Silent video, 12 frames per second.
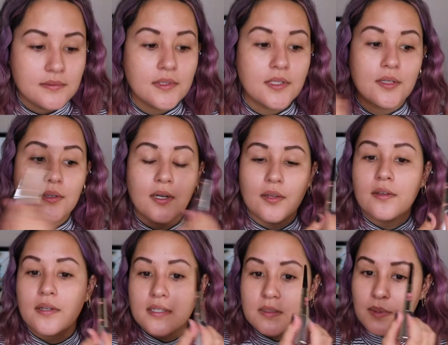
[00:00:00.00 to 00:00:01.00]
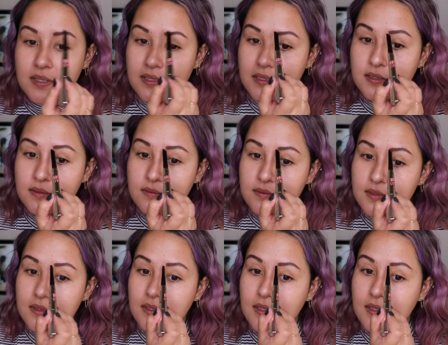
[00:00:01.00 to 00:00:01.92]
you know, other expenses.